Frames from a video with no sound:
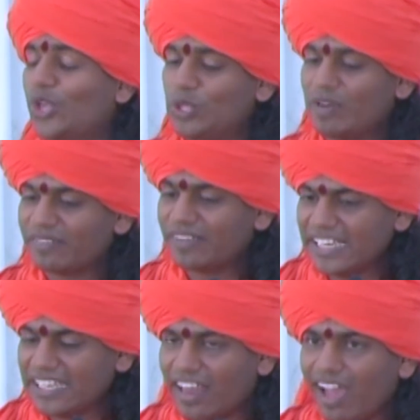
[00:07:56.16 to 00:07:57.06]
Your
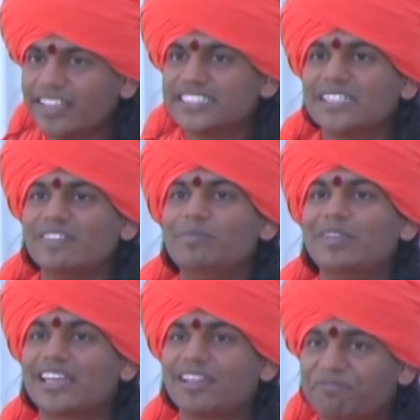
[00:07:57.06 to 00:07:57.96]
very logic will
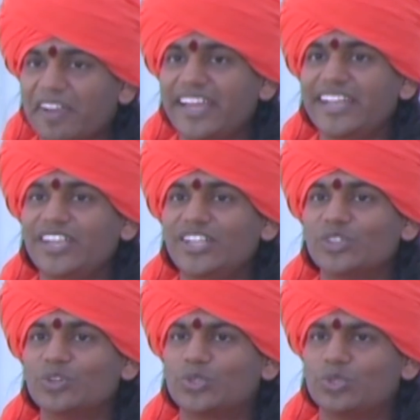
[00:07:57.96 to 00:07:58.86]
be
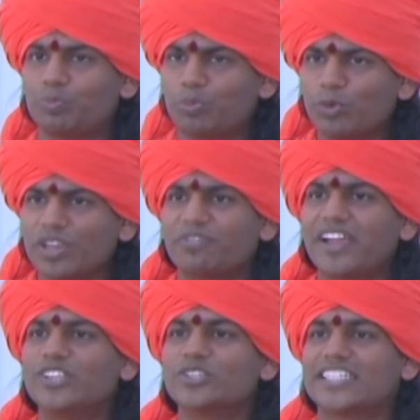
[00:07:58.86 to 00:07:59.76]
refined,
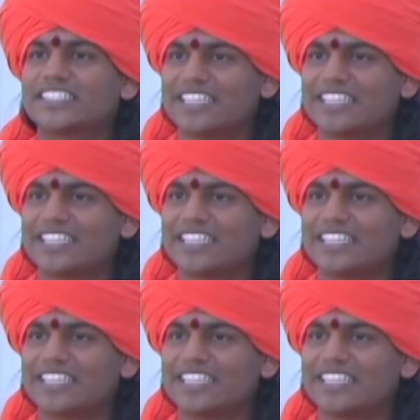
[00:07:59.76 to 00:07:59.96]
purified to such